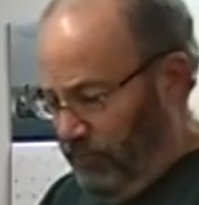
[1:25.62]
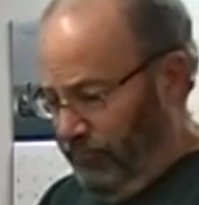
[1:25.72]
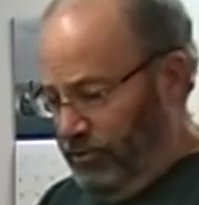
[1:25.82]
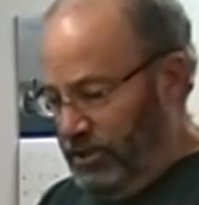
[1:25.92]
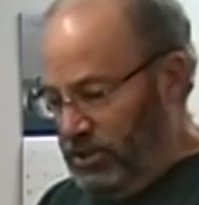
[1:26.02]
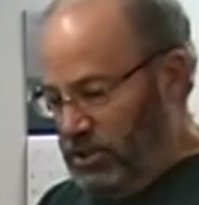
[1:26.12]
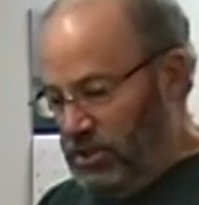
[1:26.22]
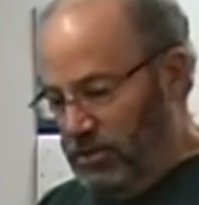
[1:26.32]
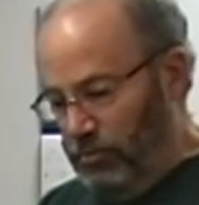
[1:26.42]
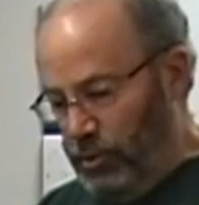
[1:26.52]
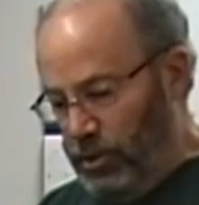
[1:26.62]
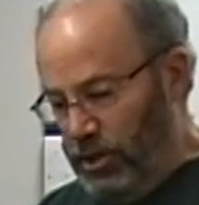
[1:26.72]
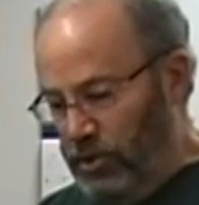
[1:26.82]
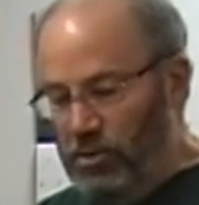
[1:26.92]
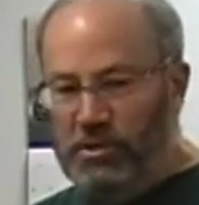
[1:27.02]
For this, we're
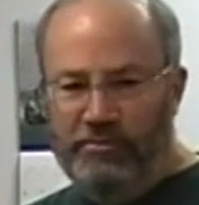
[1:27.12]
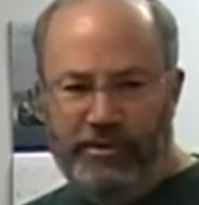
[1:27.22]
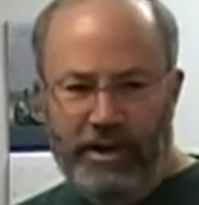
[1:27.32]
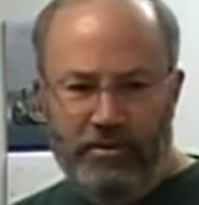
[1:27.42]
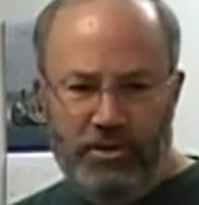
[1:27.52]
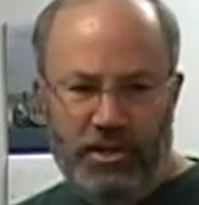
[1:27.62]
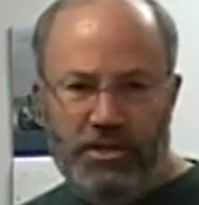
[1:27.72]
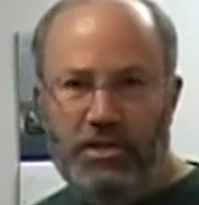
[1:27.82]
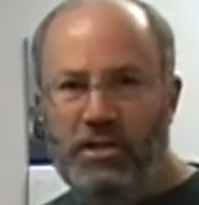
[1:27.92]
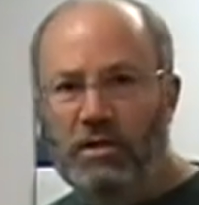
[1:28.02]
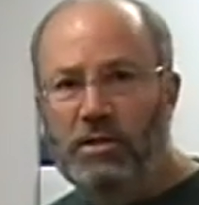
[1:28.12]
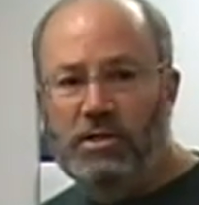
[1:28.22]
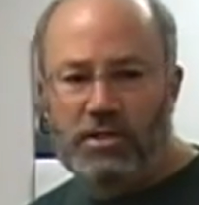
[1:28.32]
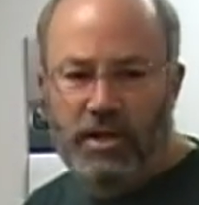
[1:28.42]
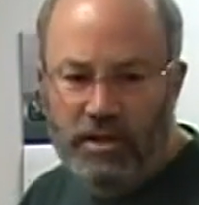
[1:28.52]
going to use a
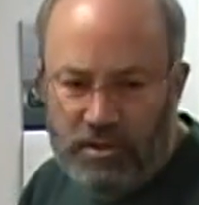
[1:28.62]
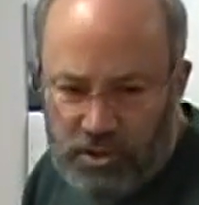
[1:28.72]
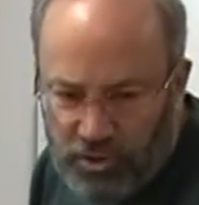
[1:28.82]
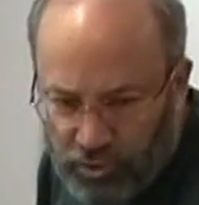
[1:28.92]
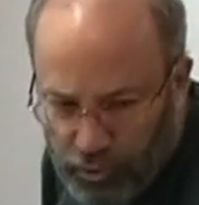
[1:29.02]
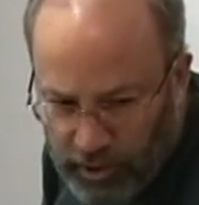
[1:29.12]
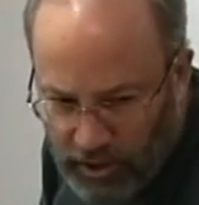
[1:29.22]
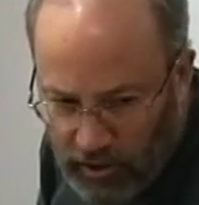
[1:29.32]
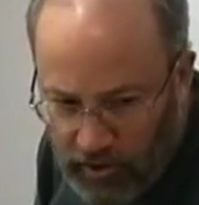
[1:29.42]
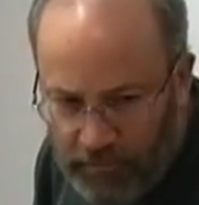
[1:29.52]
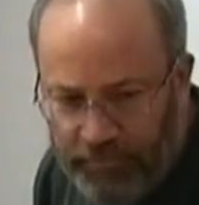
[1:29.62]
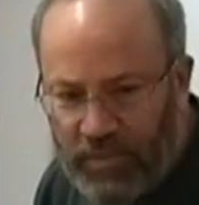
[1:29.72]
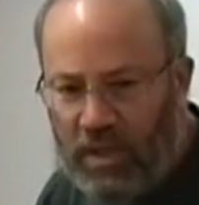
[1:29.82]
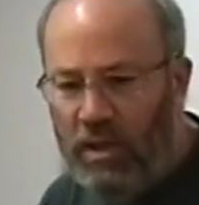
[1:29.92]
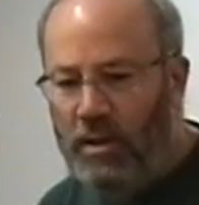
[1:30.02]
5/16 inch drill.
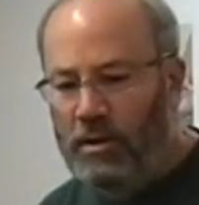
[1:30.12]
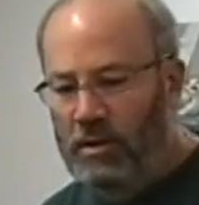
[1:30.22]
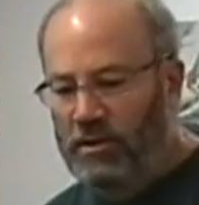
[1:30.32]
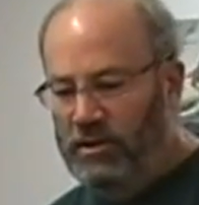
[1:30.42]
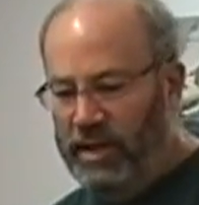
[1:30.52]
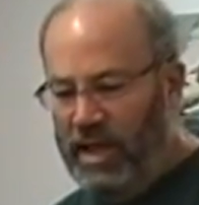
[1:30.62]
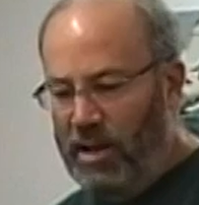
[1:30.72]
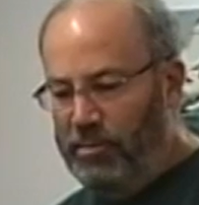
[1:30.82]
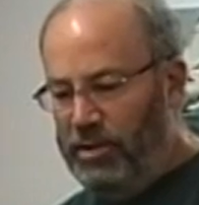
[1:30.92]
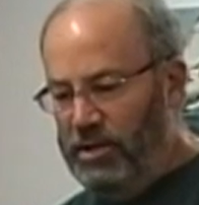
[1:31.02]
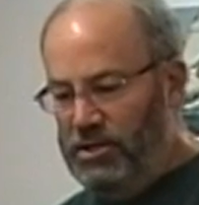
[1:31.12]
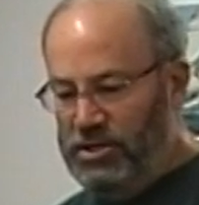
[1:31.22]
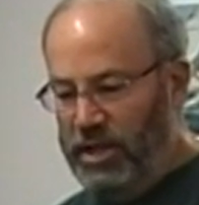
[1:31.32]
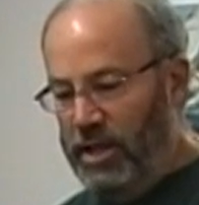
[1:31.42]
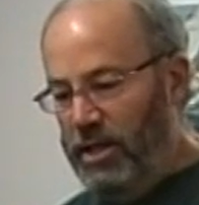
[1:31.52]
The tap
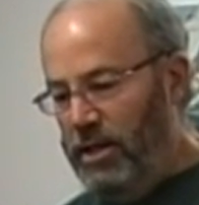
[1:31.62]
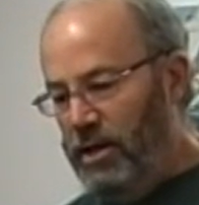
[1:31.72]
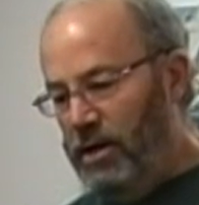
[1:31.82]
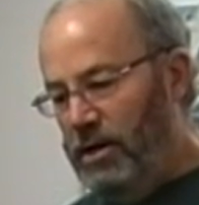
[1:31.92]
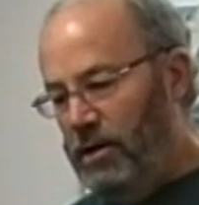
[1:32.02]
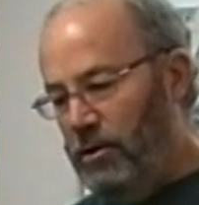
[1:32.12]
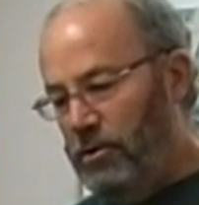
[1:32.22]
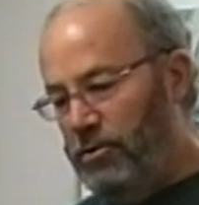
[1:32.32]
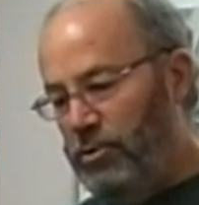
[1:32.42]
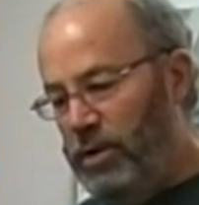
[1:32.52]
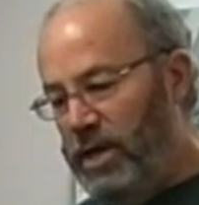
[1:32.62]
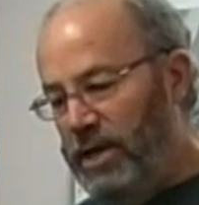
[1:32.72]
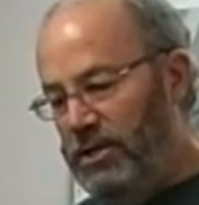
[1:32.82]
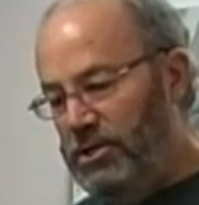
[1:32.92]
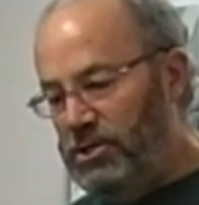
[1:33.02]
is a
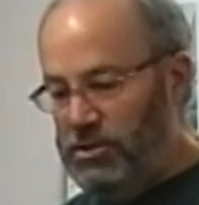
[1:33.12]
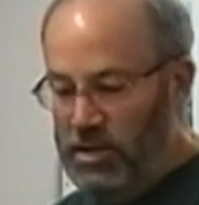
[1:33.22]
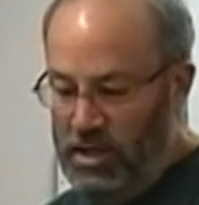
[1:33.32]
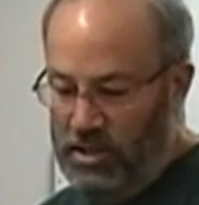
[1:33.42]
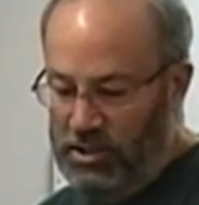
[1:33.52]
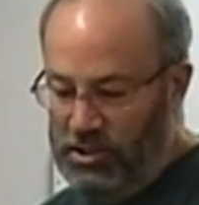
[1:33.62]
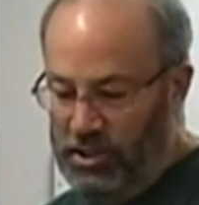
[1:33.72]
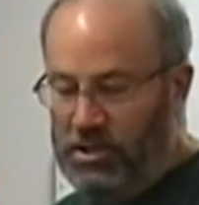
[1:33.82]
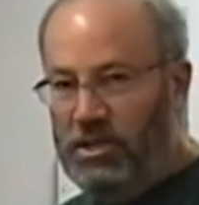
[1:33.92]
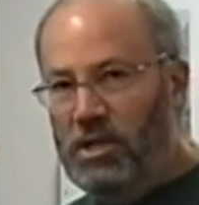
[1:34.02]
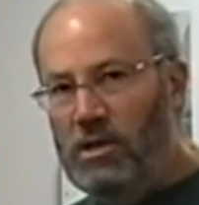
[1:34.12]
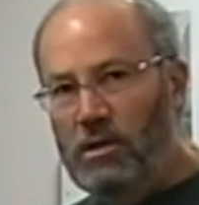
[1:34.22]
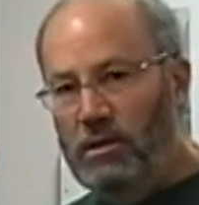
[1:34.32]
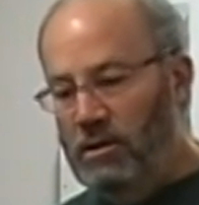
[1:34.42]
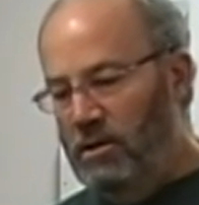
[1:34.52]
3/8
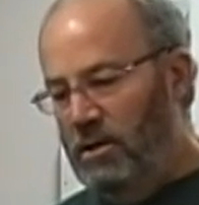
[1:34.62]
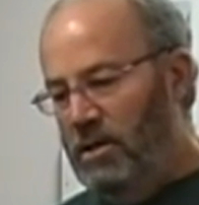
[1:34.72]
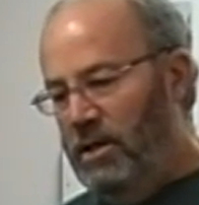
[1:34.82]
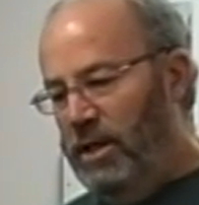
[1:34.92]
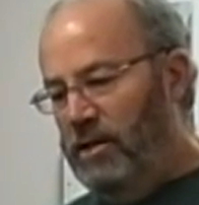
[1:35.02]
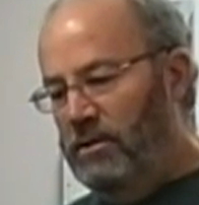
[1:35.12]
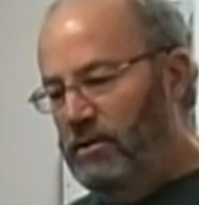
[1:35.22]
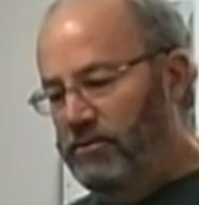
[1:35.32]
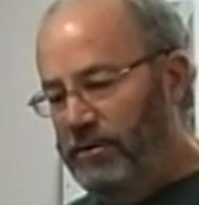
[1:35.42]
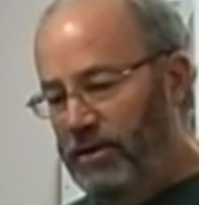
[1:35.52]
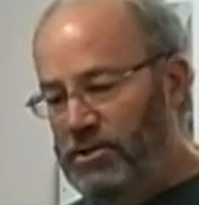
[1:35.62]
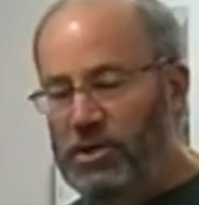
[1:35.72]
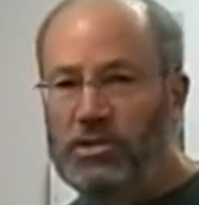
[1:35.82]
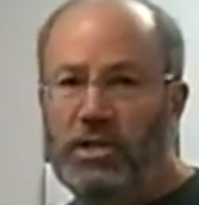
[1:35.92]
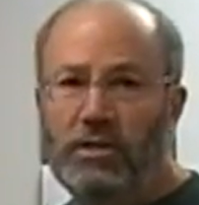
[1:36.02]
16, and the
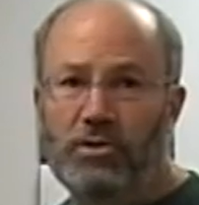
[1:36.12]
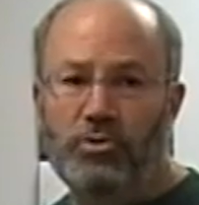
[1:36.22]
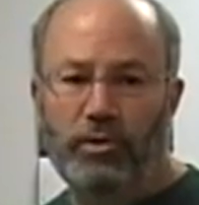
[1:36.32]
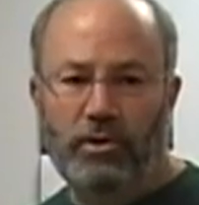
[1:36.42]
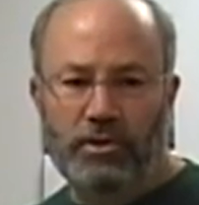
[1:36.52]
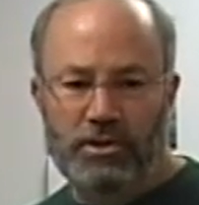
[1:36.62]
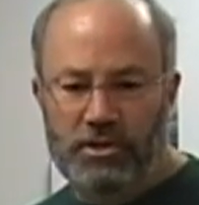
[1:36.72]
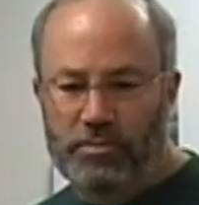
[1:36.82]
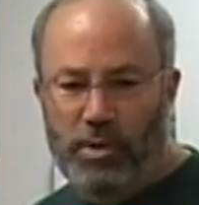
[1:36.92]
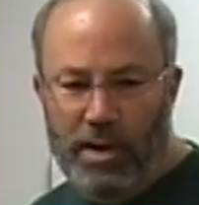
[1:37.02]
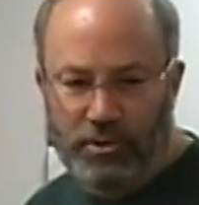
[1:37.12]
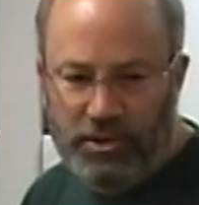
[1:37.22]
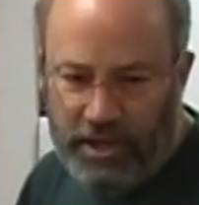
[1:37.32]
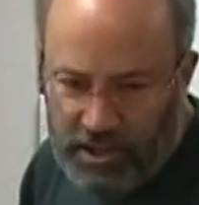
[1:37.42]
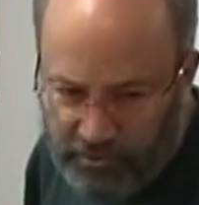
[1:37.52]
5/16 drill is the proper
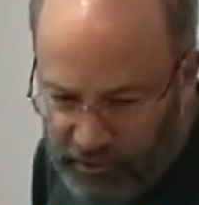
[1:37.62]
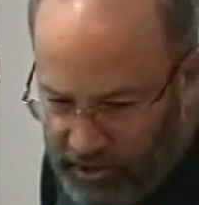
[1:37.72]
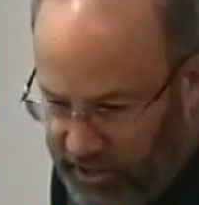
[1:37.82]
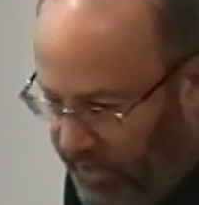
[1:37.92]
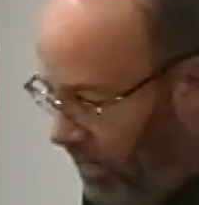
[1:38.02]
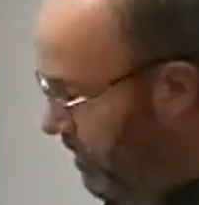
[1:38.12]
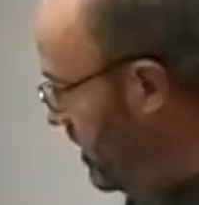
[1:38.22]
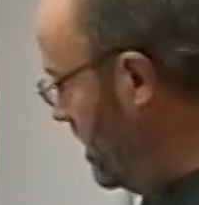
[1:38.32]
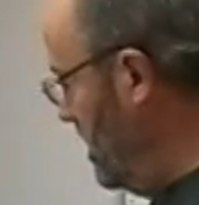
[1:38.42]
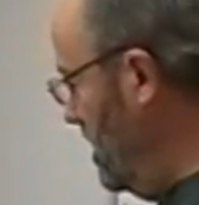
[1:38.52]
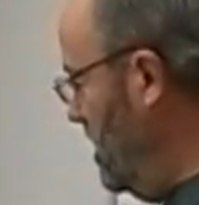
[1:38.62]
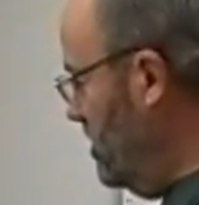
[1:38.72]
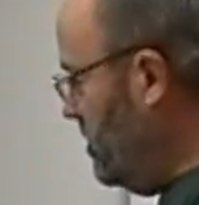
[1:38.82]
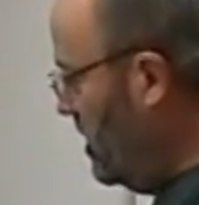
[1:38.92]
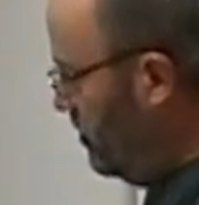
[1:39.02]
size for the tap.
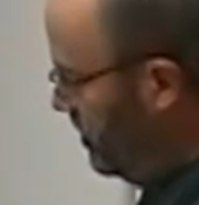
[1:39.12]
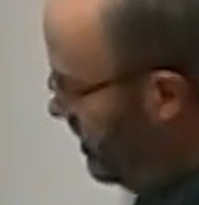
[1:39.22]
So I'll put